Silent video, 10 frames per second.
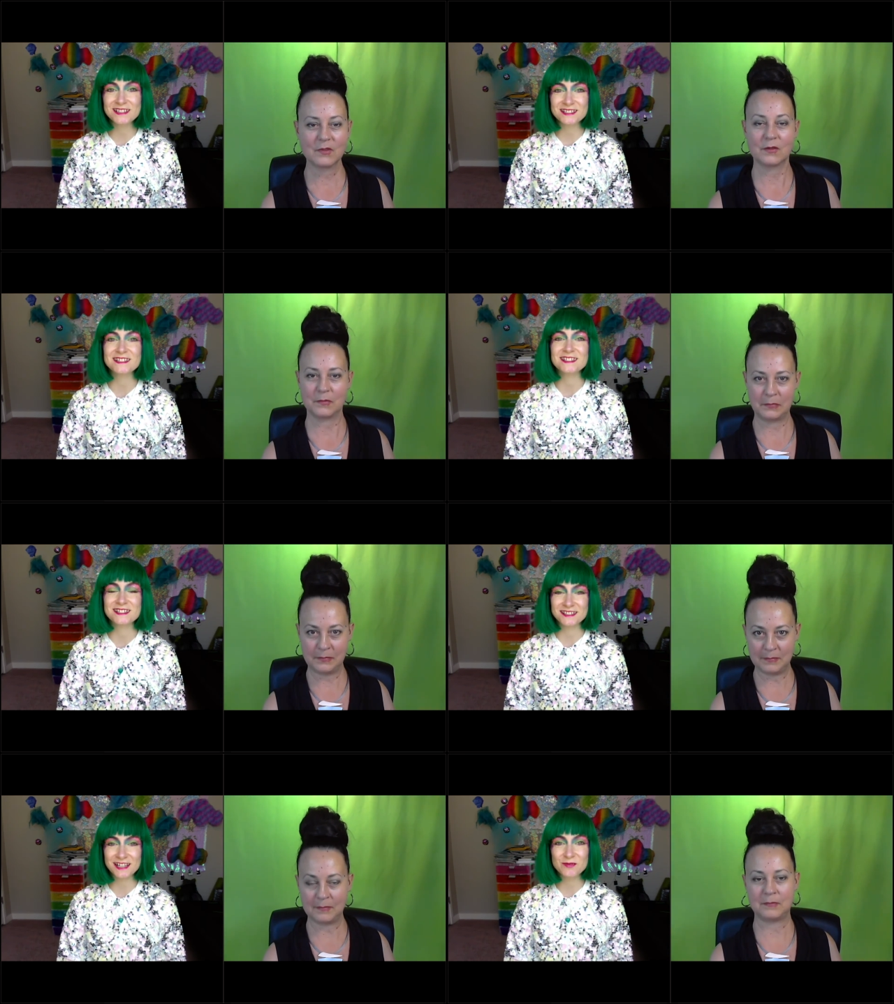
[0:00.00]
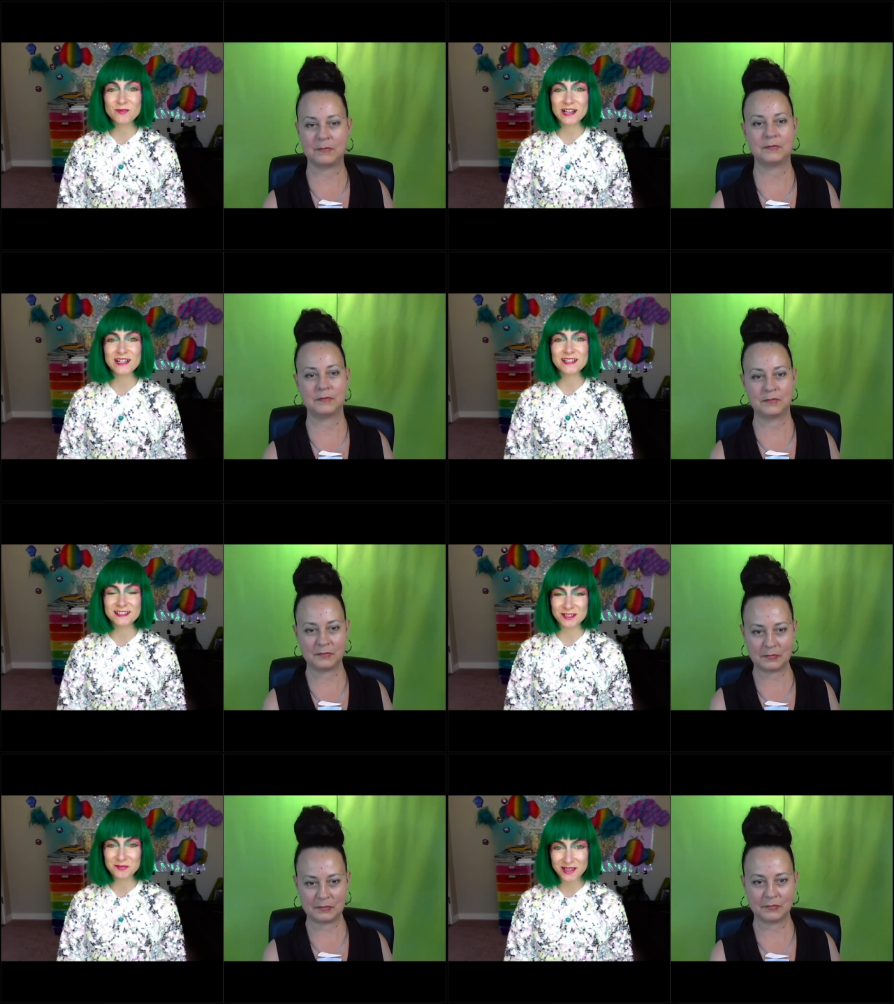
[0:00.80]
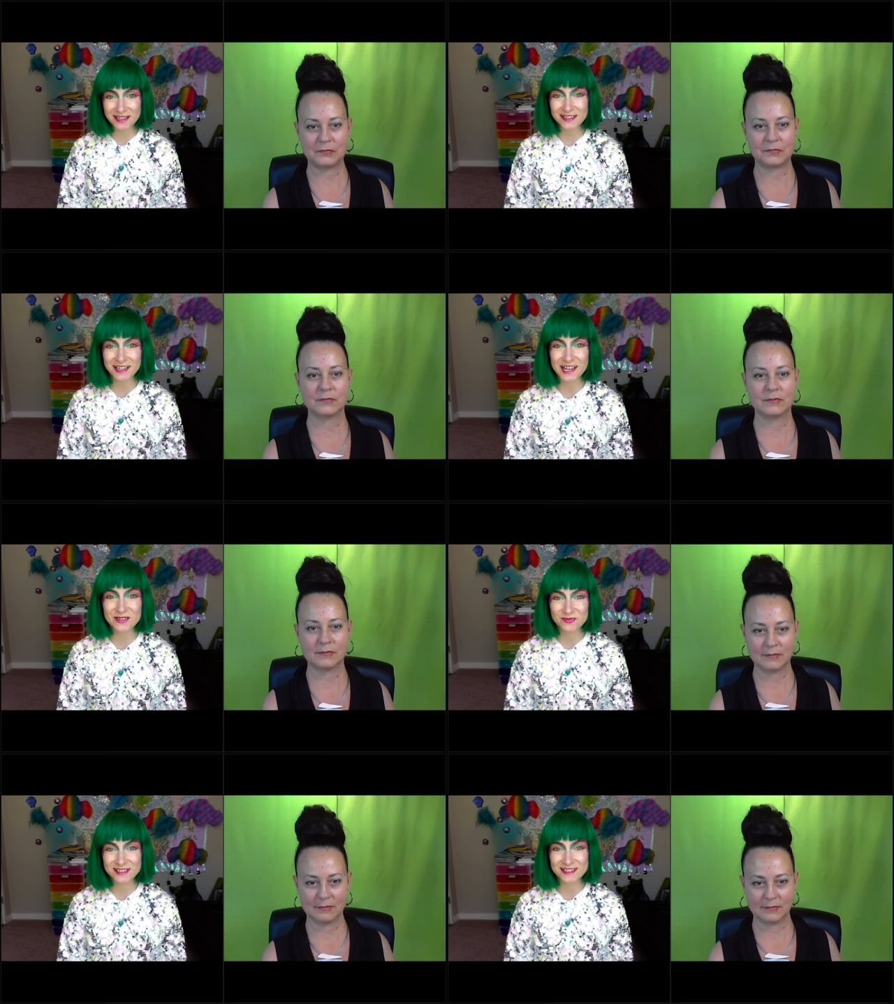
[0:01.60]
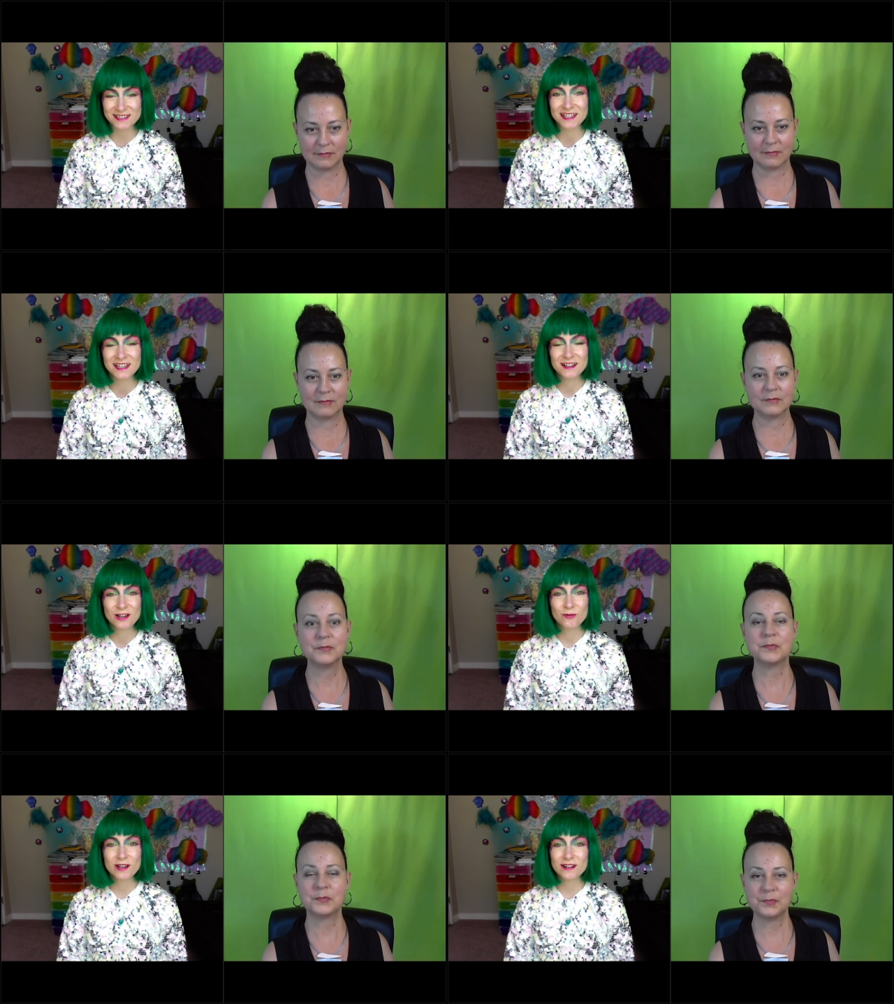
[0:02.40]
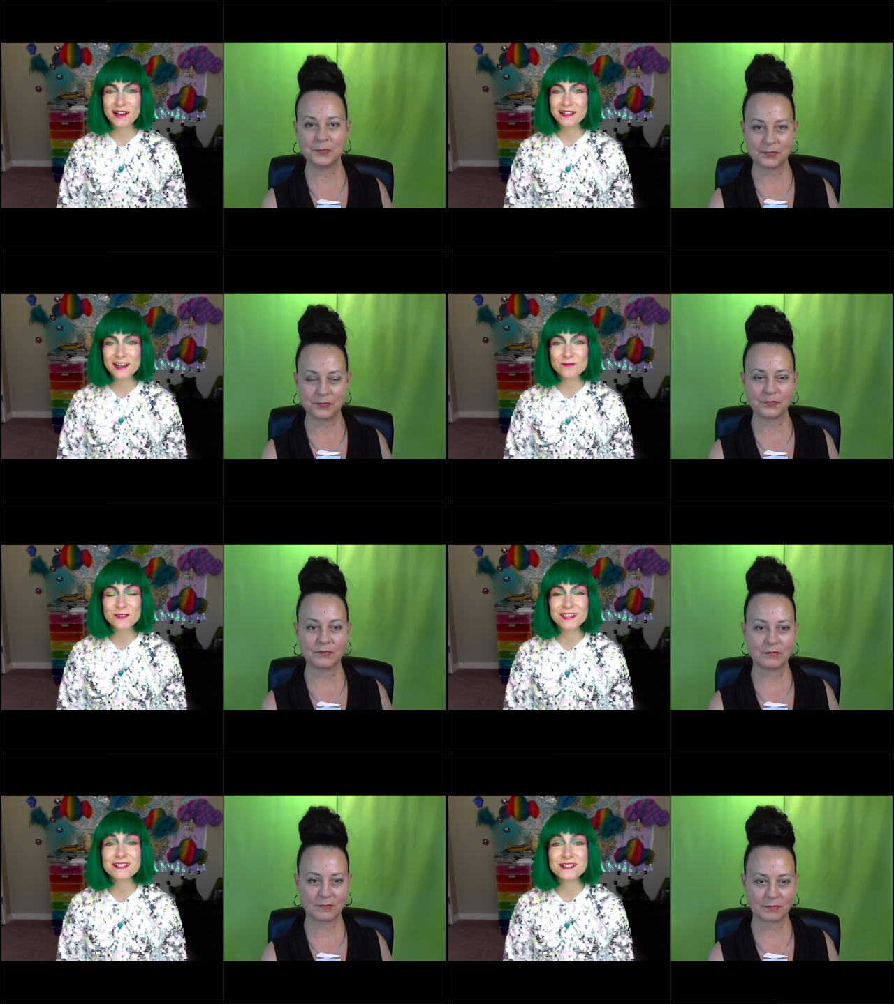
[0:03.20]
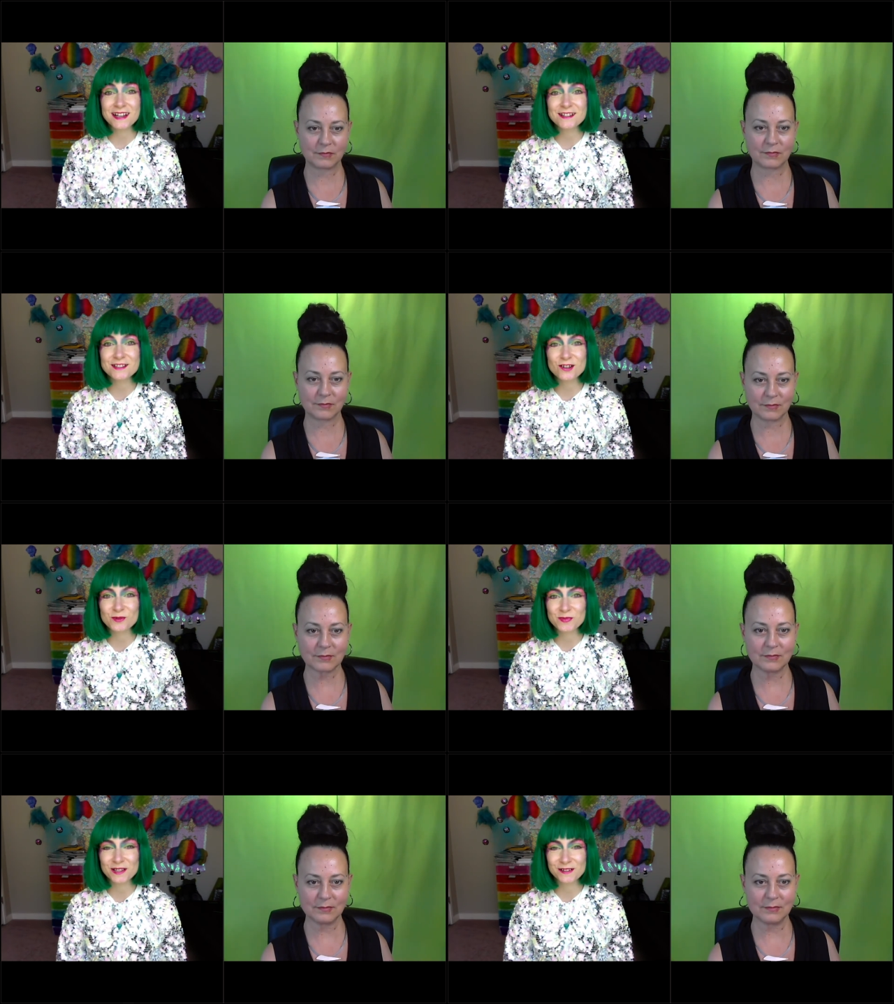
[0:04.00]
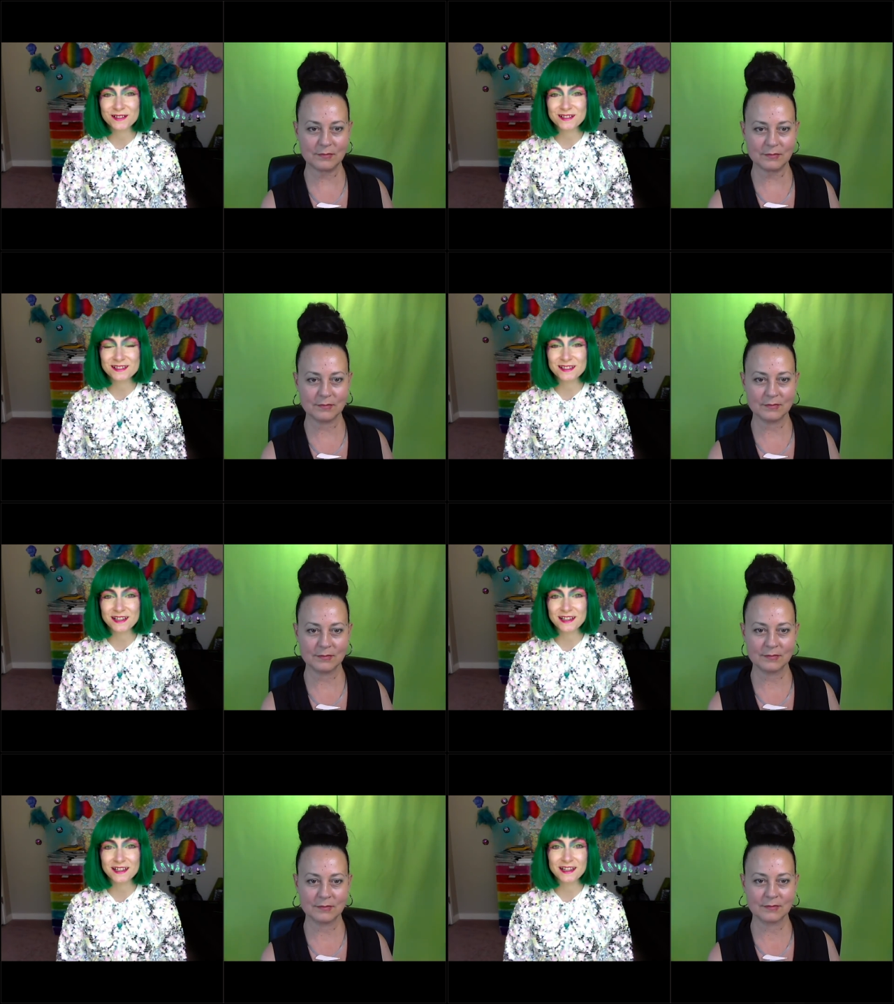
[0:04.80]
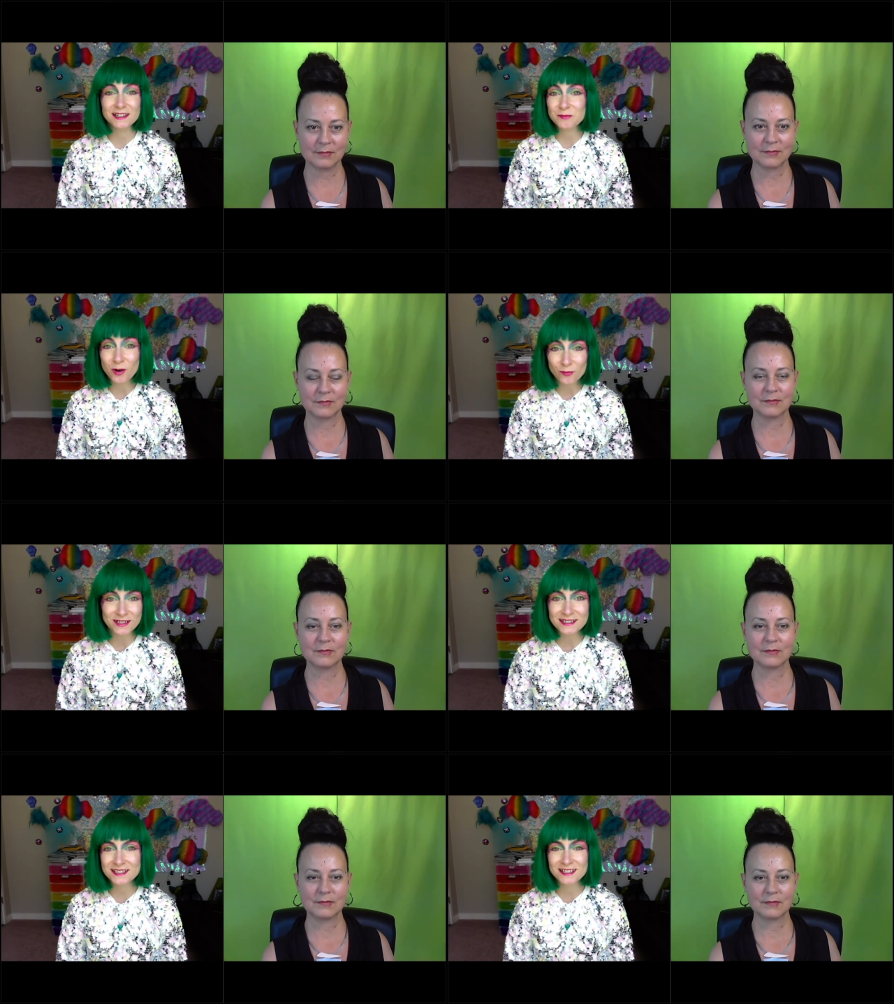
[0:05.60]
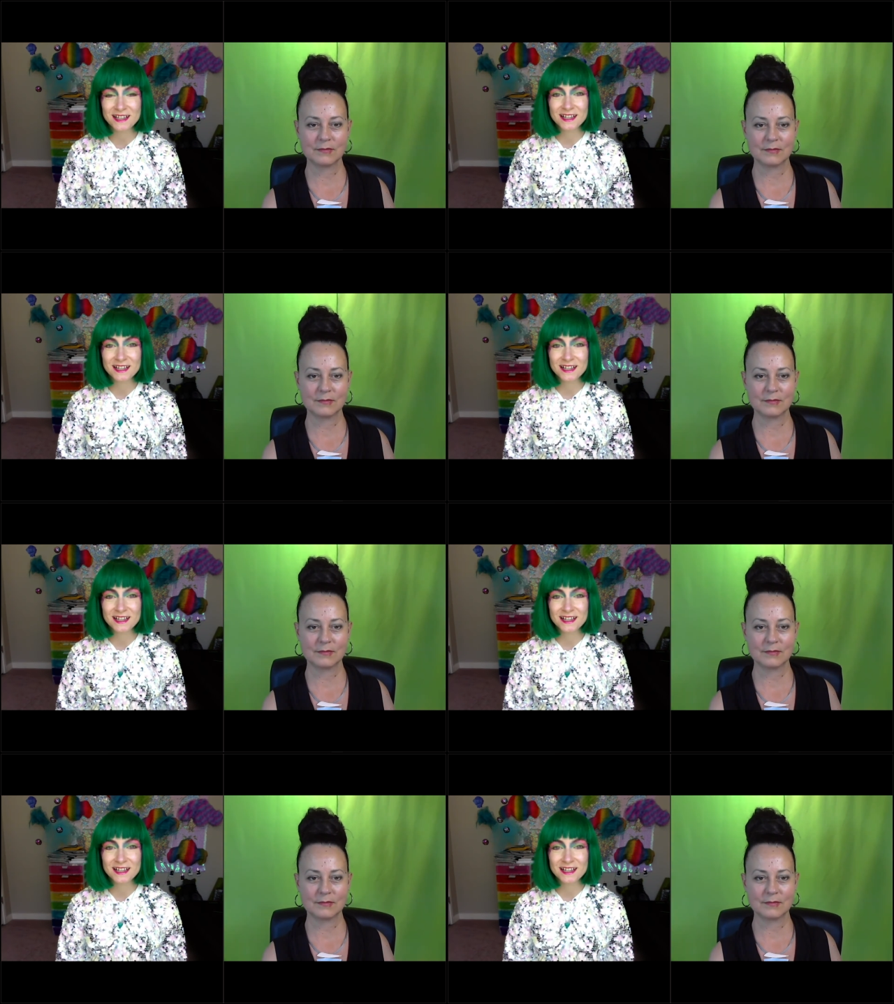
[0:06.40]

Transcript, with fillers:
Speaker 1: see it as the same way. It is a blank canvas. Where I am, we can change our appearance any moment.